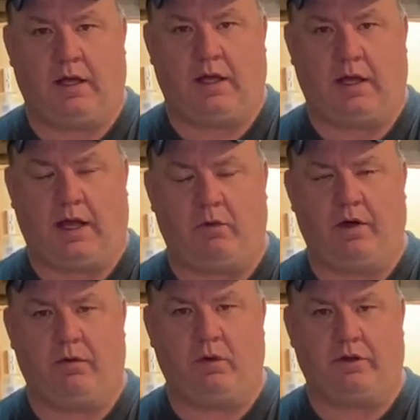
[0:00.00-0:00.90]
Hi, we're
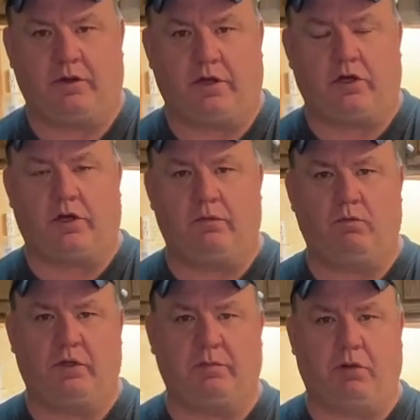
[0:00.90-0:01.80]
here with Cooking
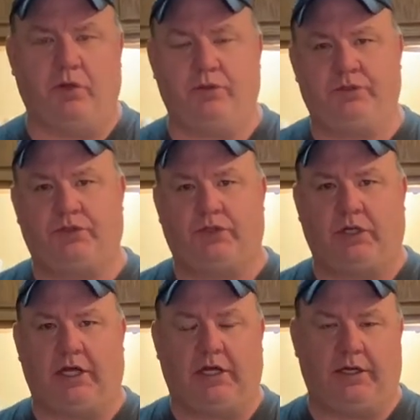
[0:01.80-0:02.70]
with the Blues,
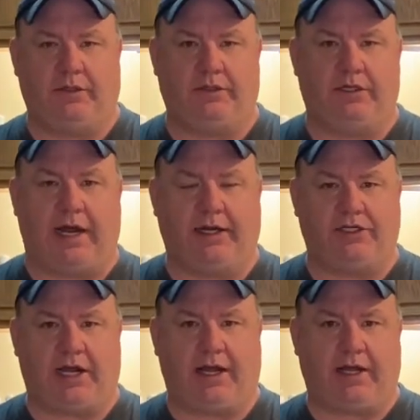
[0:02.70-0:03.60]
Daddy
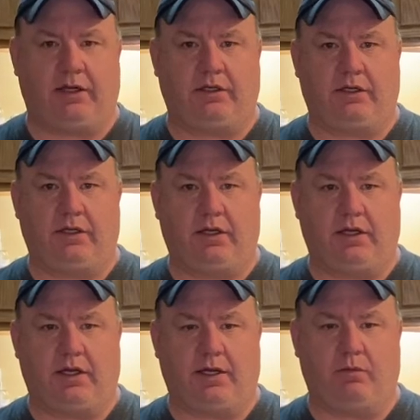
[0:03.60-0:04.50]
Jack.
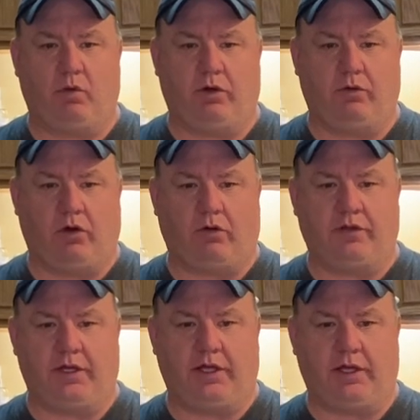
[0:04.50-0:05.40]
We're on
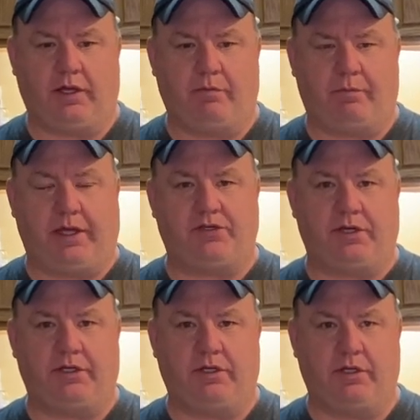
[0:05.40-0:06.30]
the
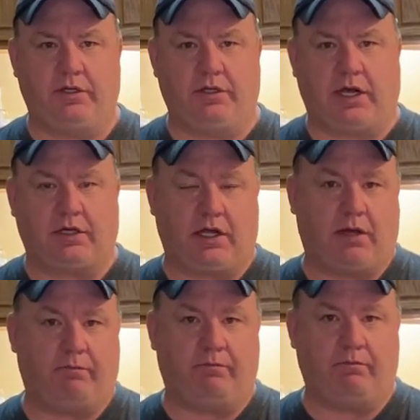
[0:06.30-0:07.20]

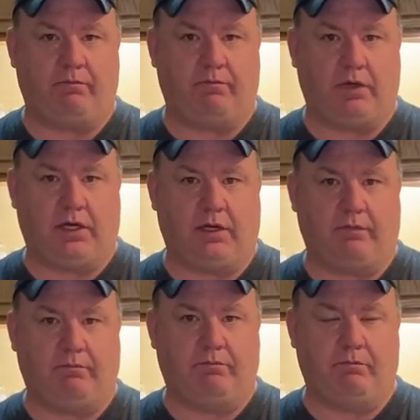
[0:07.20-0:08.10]
patreon.com
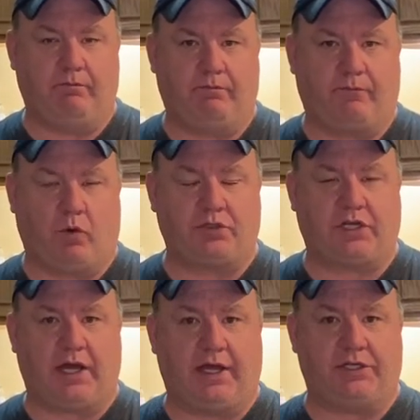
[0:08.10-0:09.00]

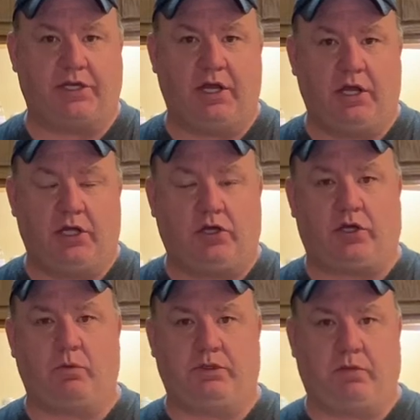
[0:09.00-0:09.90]
/
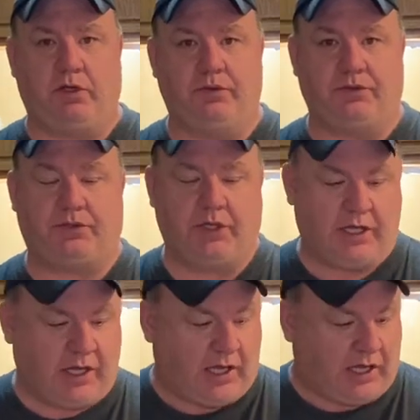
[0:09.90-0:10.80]
Cooking with the Blues.
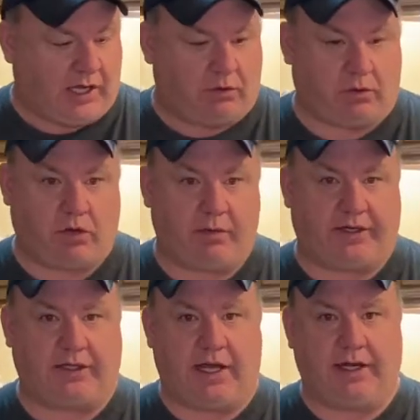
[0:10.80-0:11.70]
What we're gonna
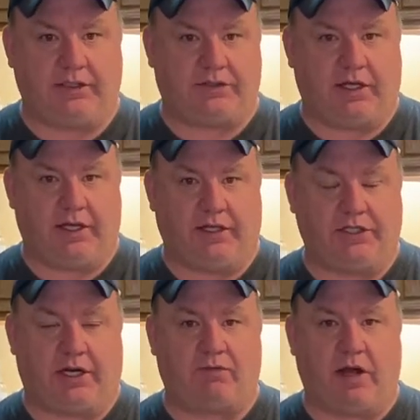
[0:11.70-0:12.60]
make tonight is a
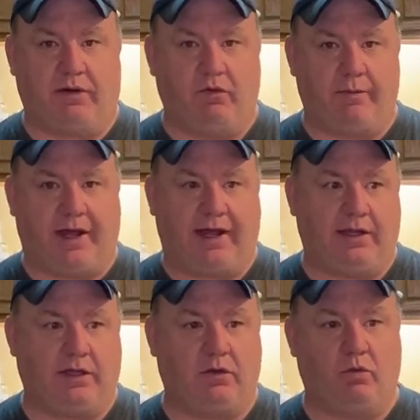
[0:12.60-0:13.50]
chicken fried
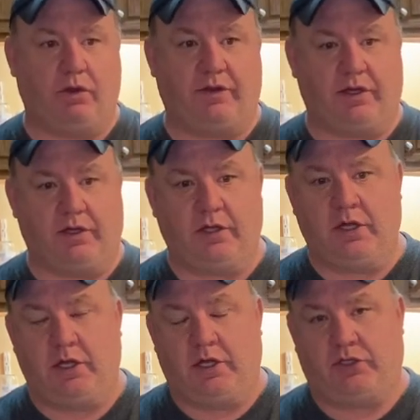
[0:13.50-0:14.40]
ribeye with a
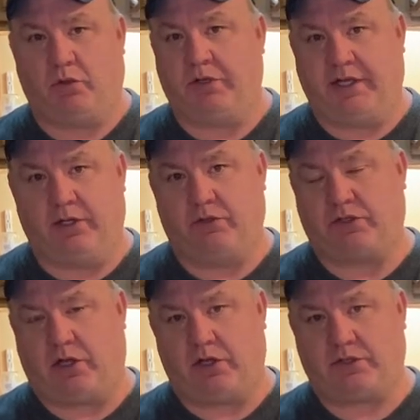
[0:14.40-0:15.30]
tomatillo
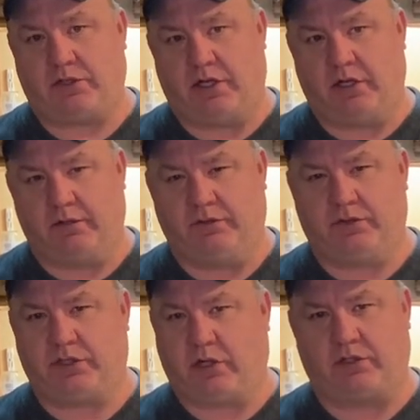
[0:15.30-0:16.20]
sauce.
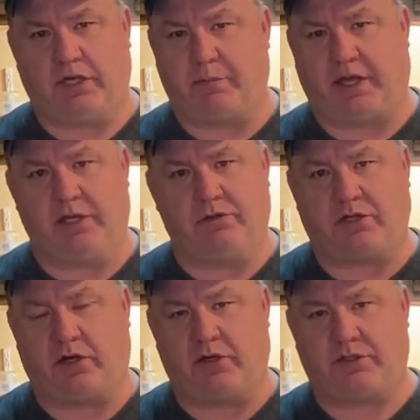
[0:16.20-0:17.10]
It's called Tampiqueño
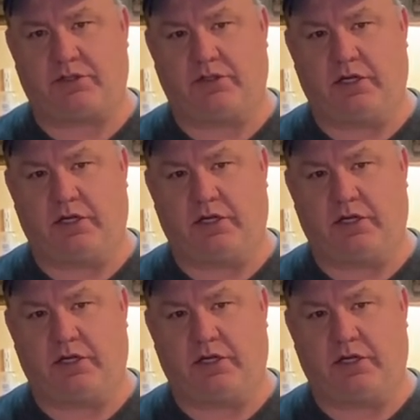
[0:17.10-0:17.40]
sauce.